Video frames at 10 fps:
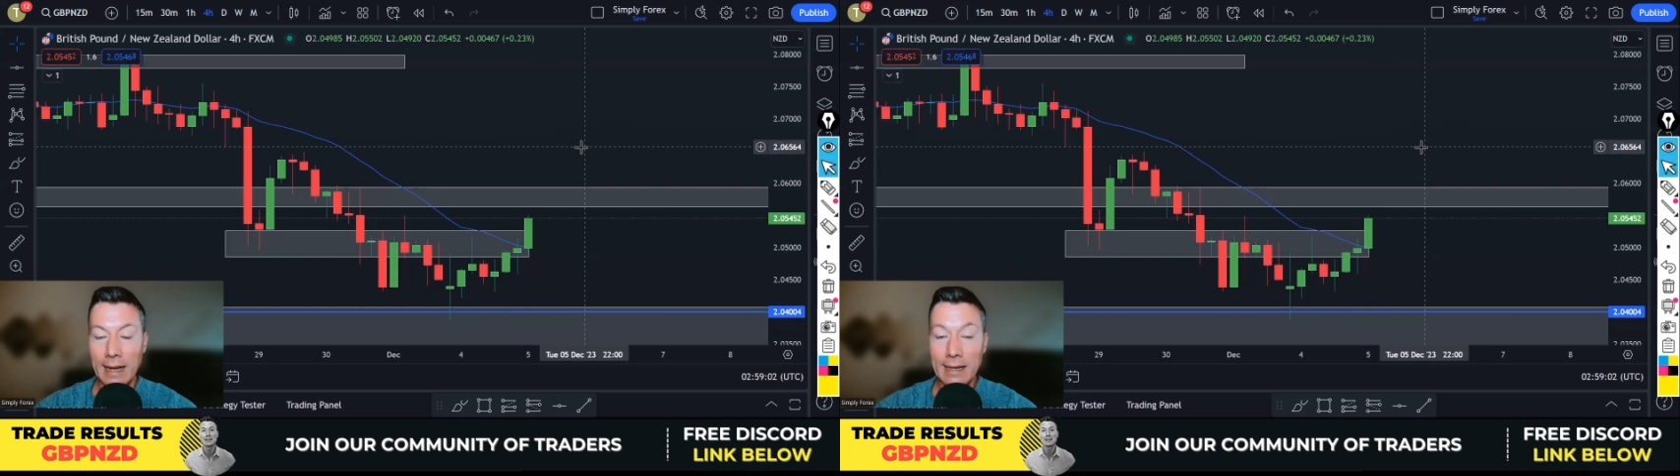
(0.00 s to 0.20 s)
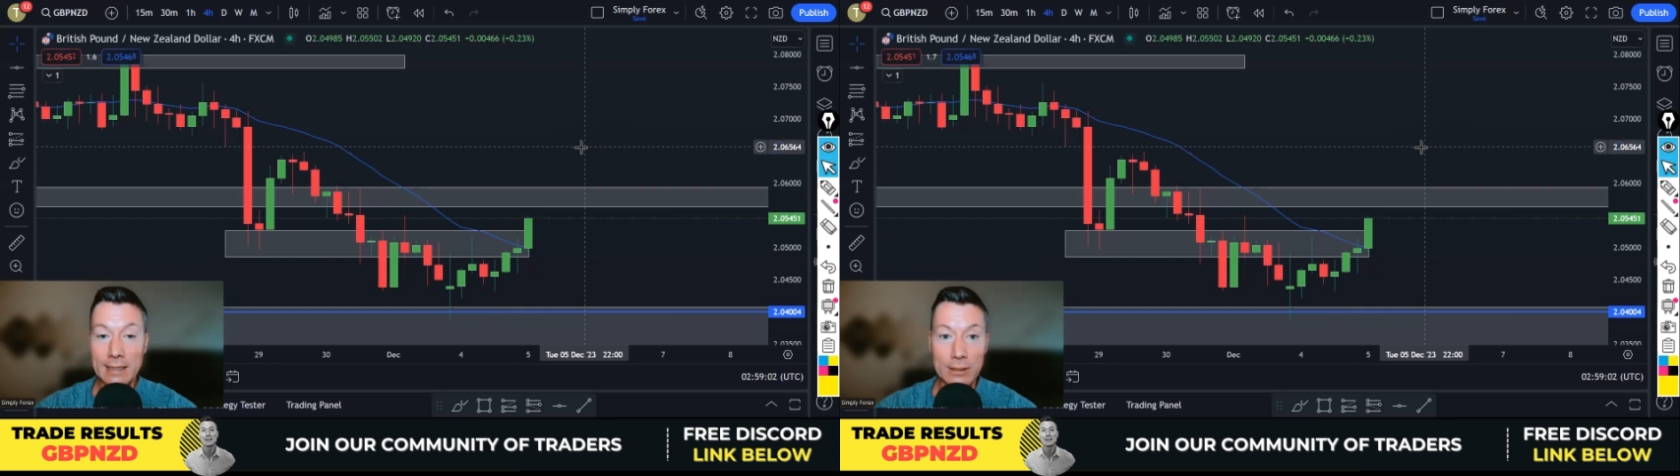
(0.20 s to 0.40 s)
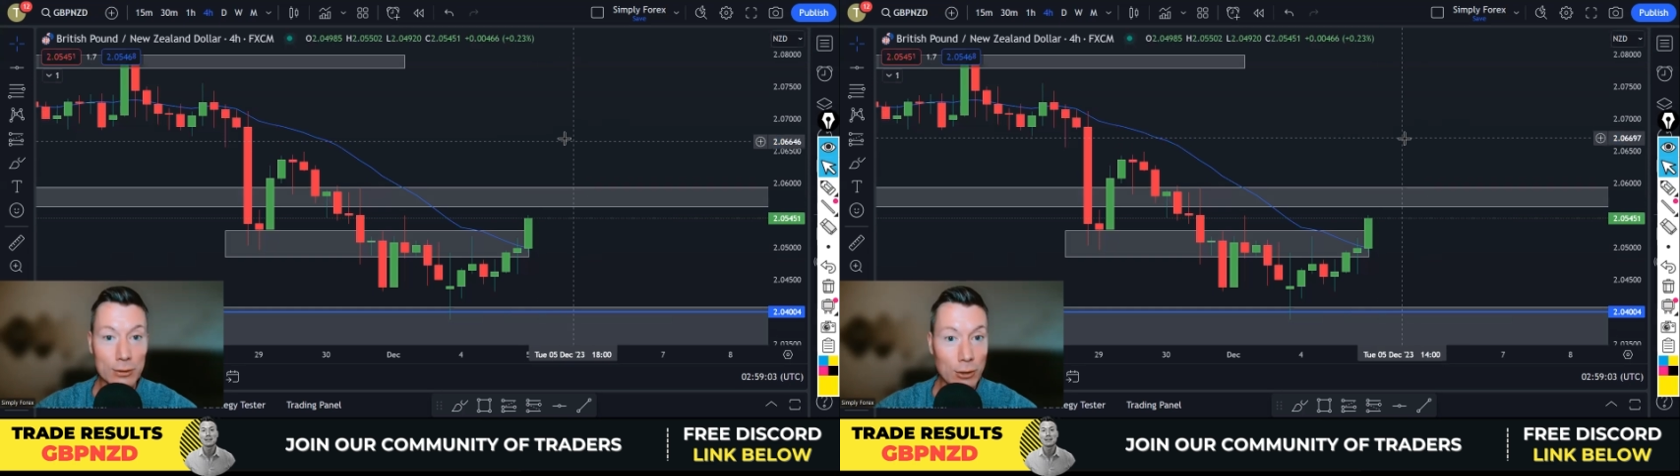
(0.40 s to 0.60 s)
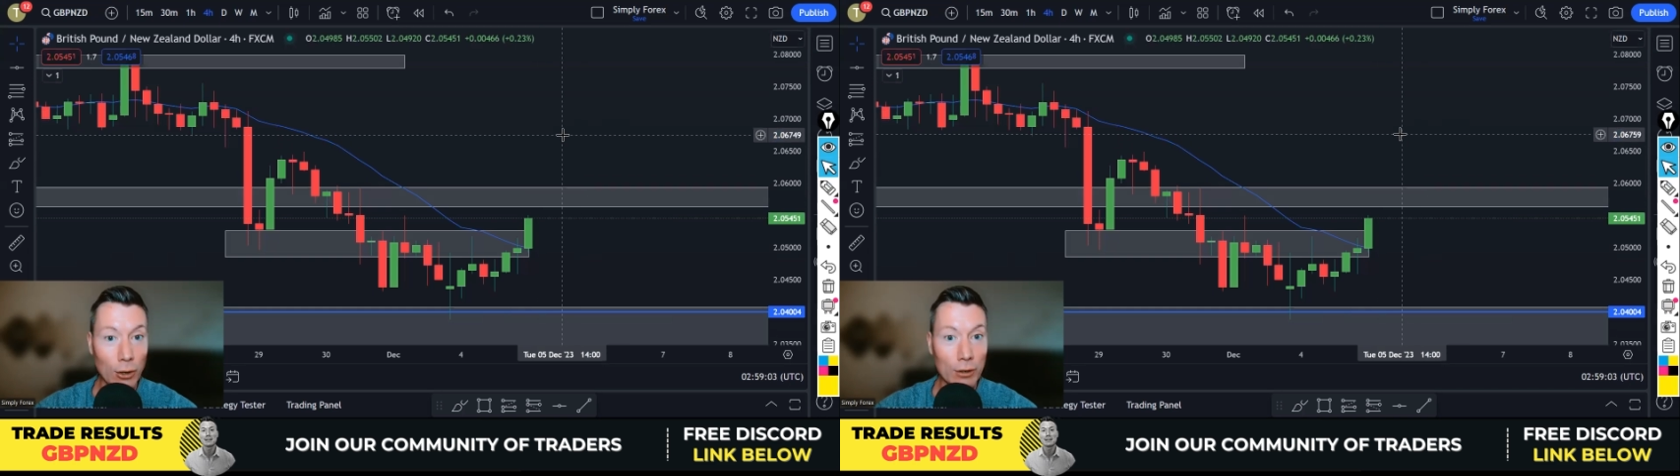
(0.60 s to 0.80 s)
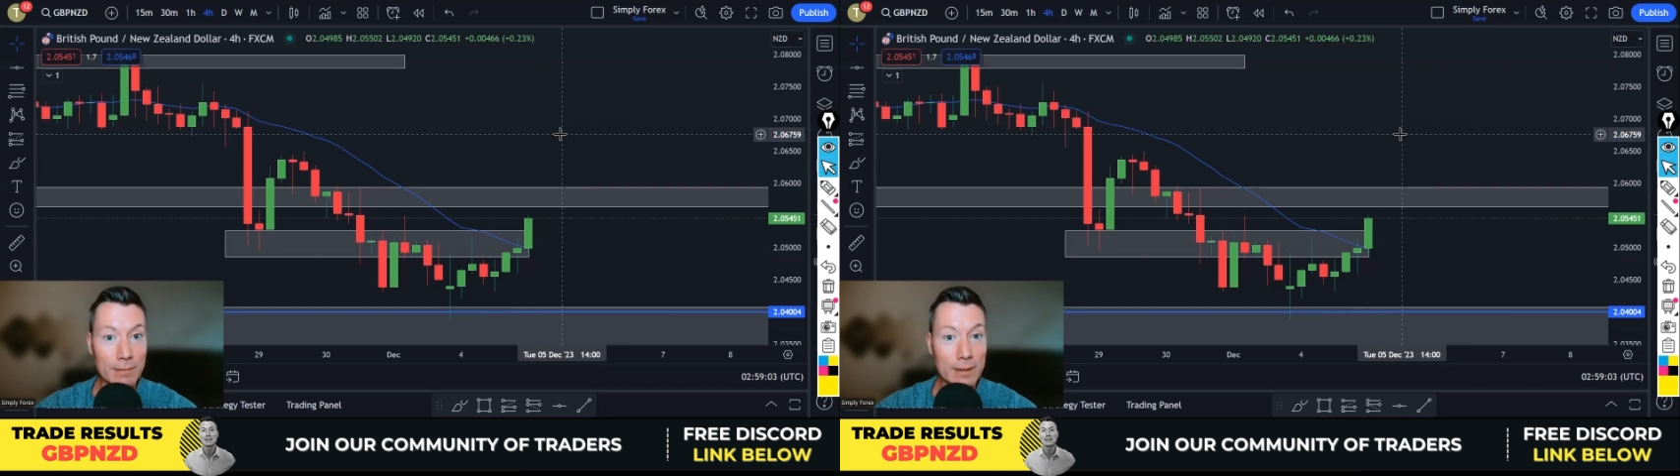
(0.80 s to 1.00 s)
and it's
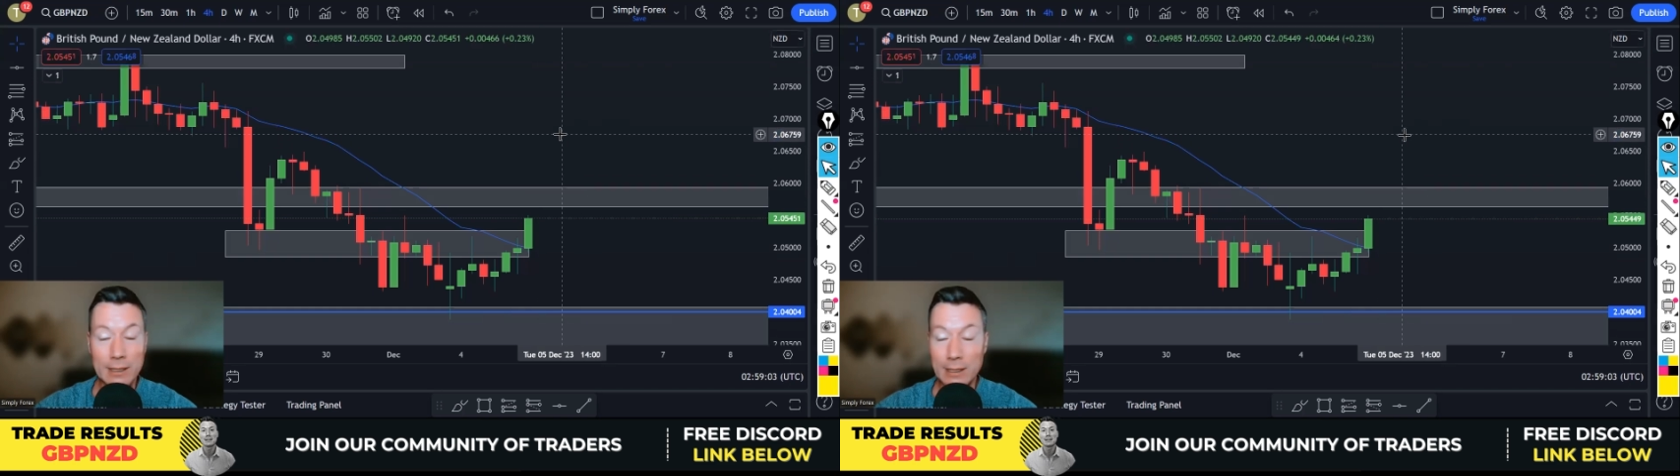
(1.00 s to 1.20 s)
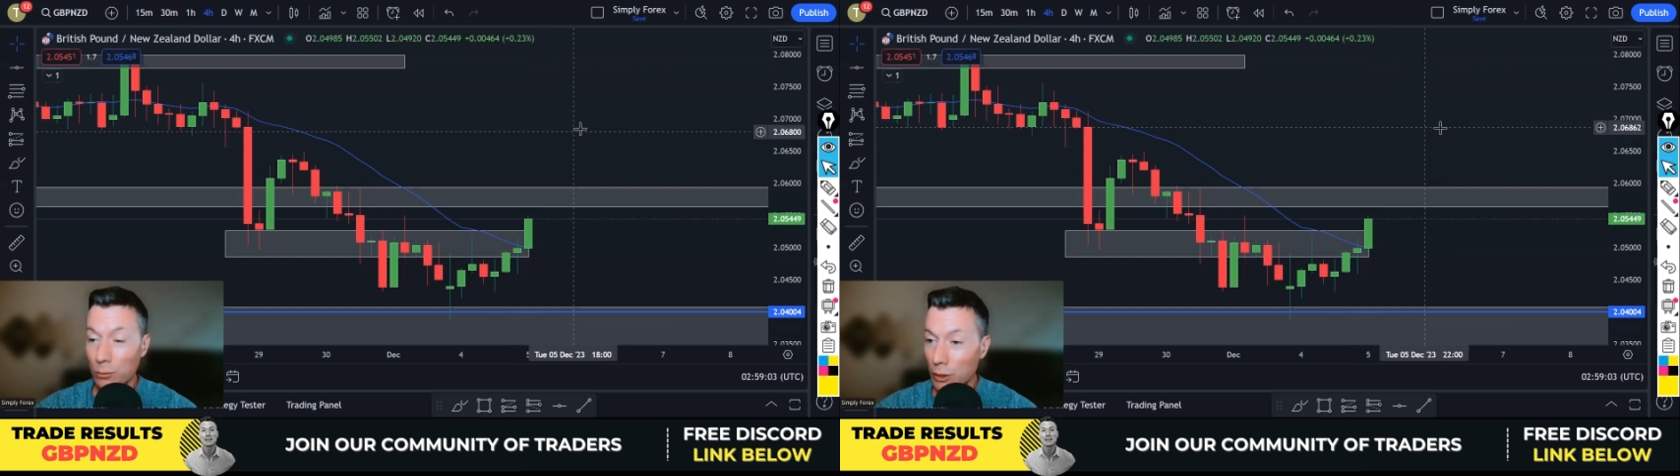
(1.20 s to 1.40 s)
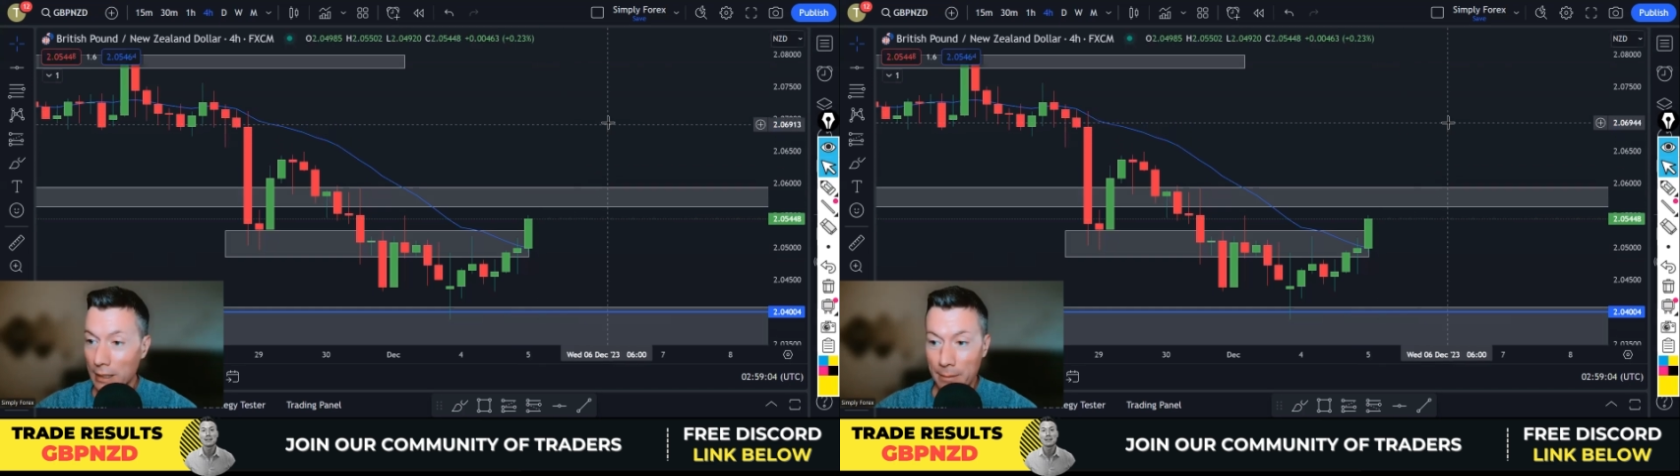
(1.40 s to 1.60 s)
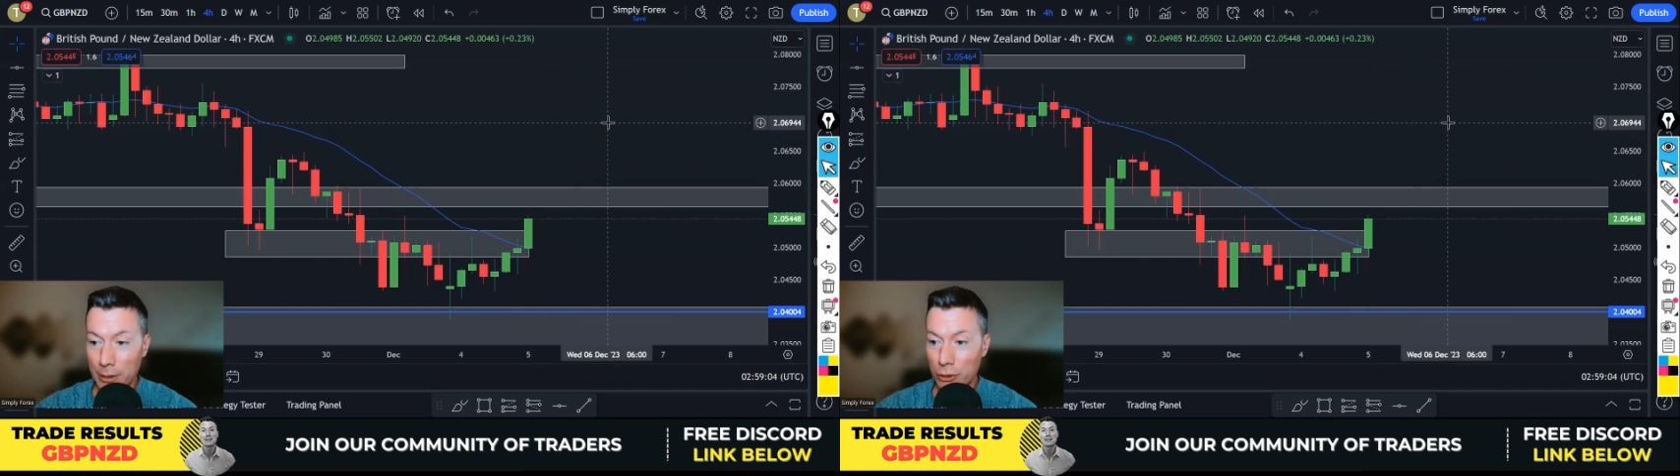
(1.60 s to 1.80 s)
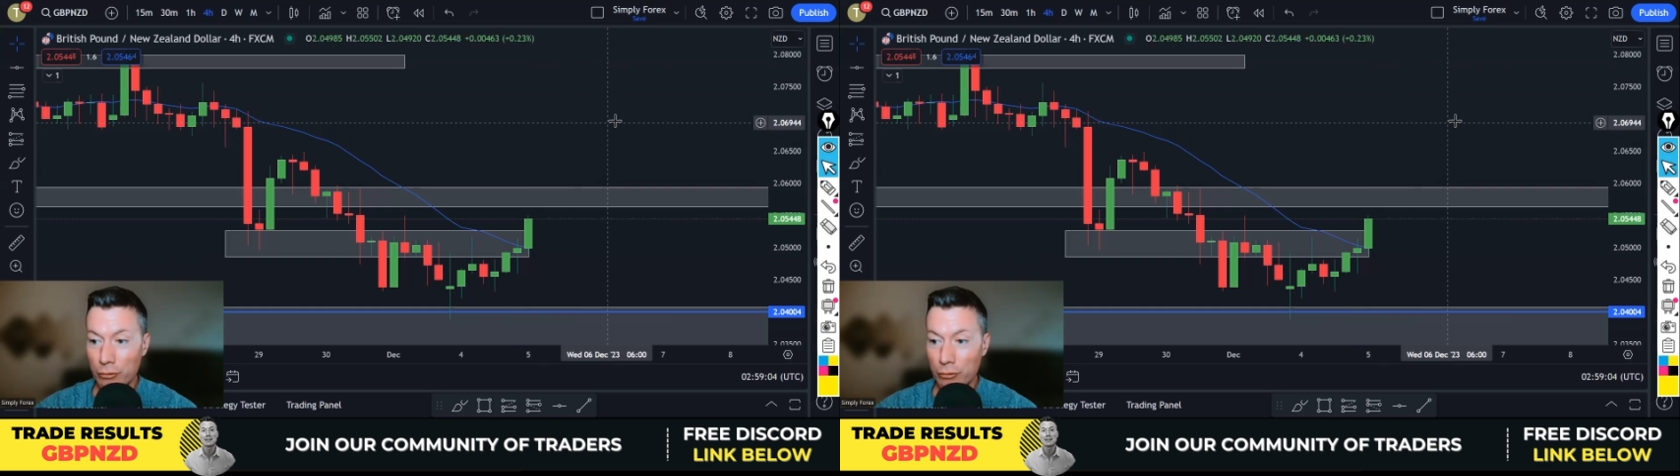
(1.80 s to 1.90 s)
still looking a bit